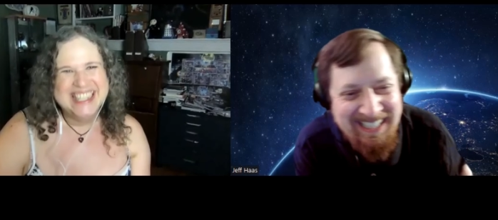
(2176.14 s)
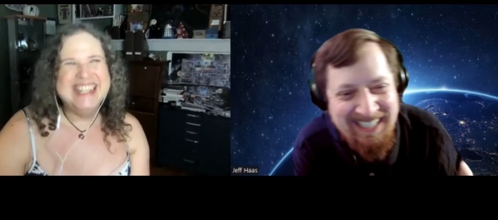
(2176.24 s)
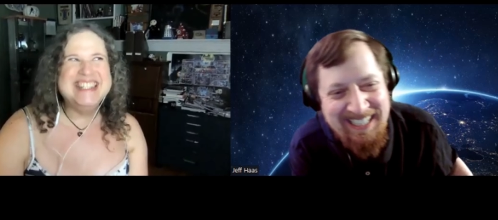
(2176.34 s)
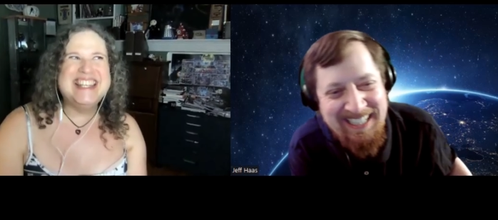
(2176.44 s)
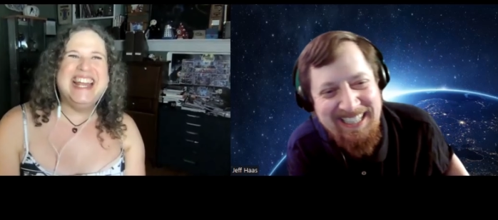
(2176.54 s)

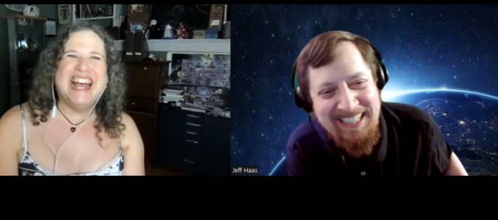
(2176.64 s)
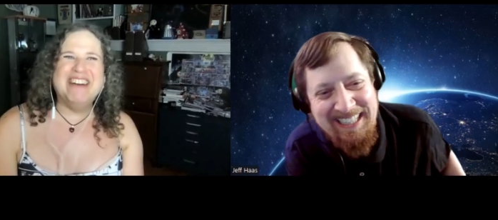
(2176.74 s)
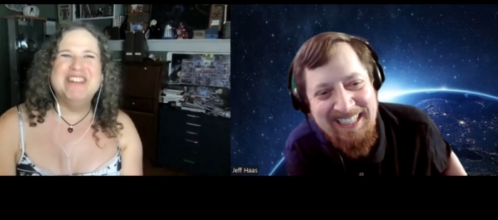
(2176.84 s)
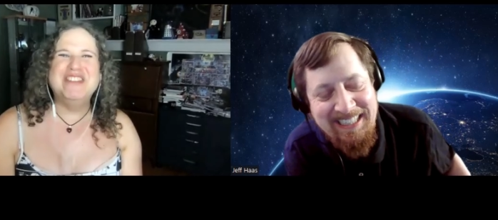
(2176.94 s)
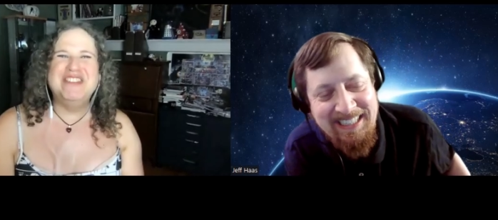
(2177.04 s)
Speaker 1: is they
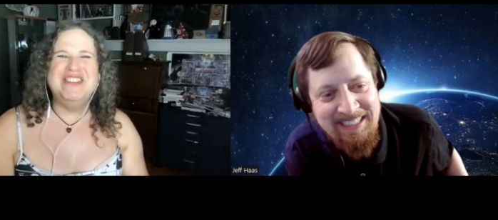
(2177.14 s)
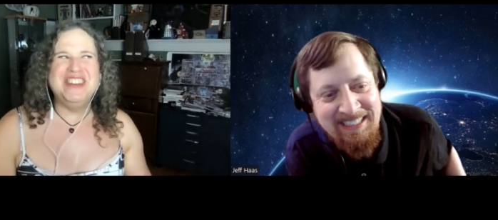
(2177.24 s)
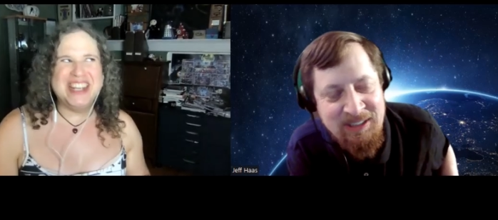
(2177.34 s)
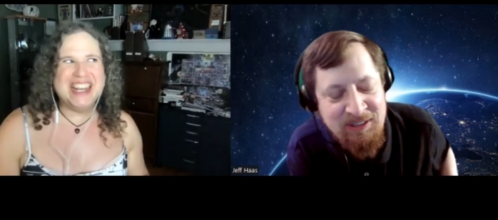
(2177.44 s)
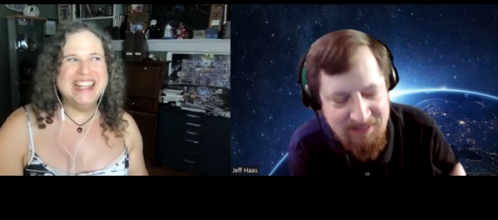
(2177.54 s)
have a
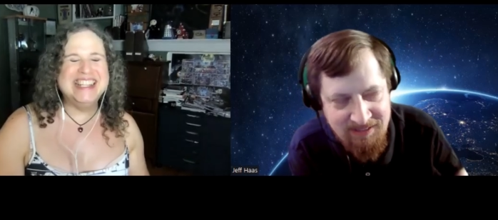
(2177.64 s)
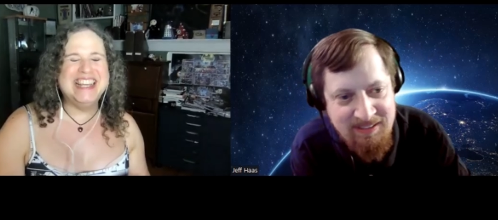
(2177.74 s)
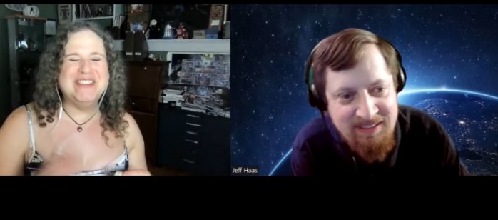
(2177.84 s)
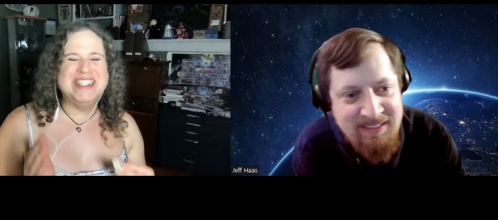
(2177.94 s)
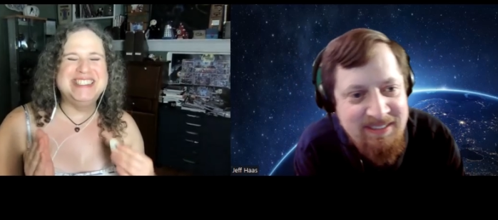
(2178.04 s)
they
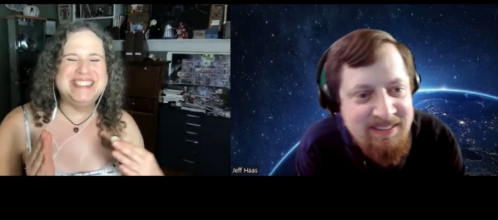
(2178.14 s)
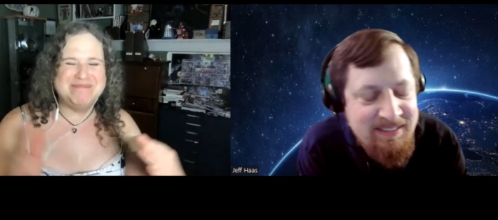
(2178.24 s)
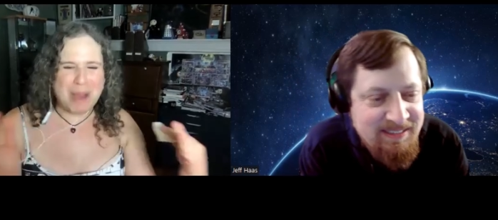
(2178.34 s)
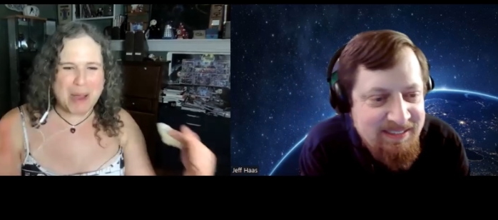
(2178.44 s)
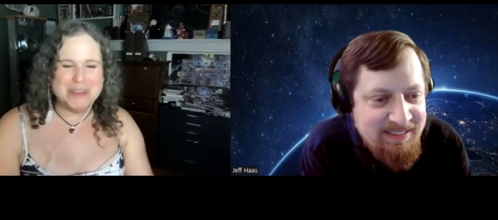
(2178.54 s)
have a
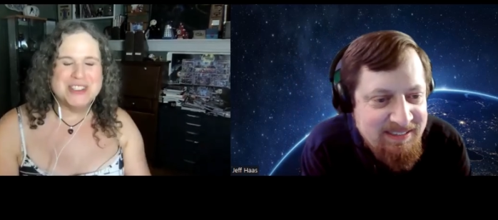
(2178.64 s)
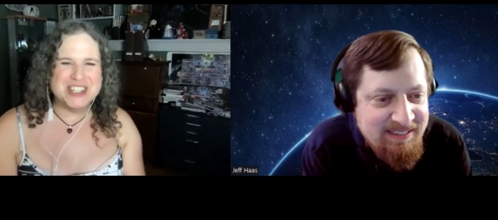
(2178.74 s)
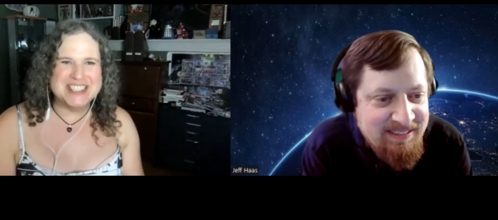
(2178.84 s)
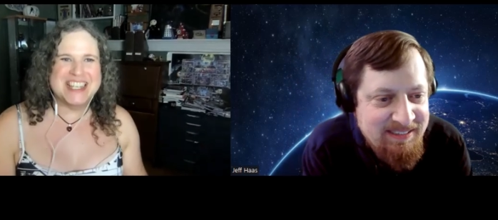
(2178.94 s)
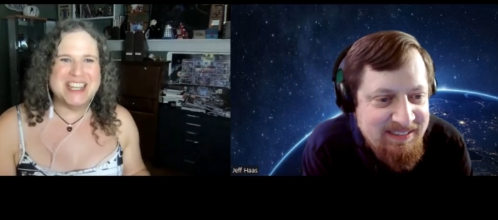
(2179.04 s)

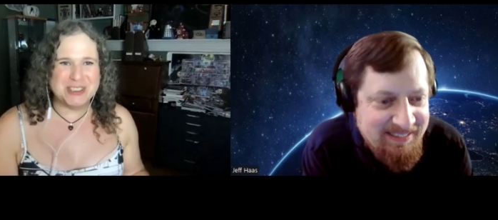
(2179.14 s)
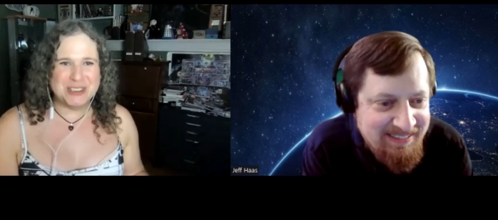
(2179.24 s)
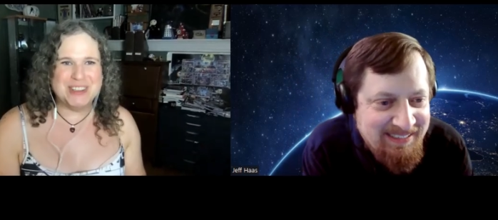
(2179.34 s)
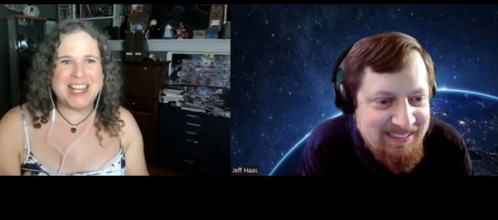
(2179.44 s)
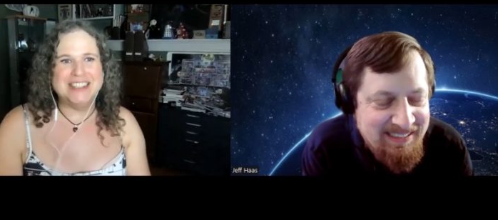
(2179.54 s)
publishing
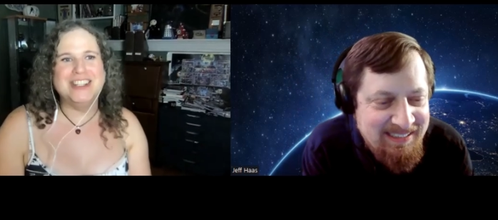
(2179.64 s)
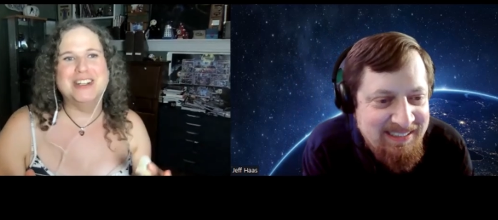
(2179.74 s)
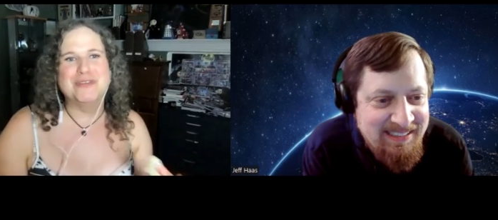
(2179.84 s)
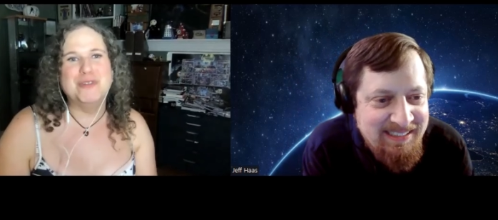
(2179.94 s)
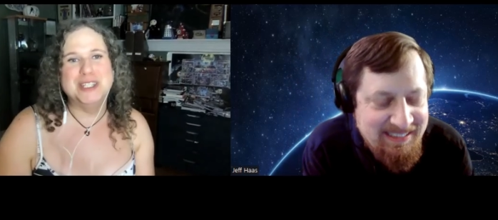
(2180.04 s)
schedule without a
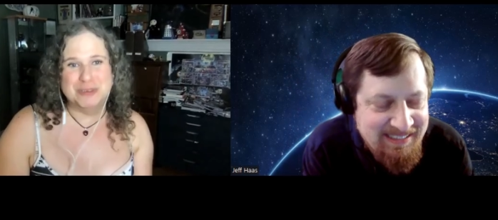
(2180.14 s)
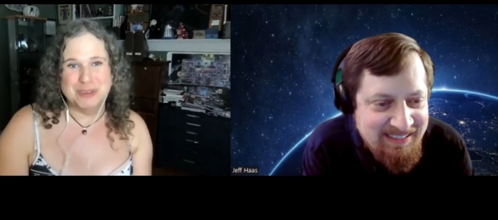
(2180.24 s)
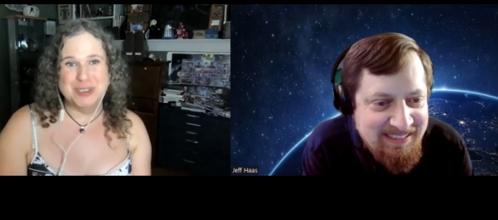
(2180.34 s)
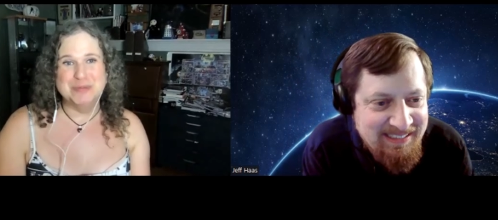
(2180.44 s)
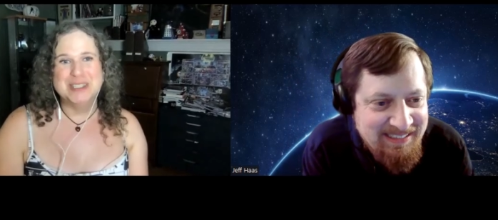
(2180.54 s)
lot of wiggle
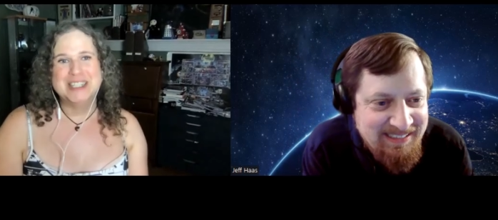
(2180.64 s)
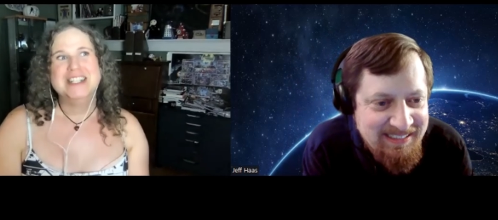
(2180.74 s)
room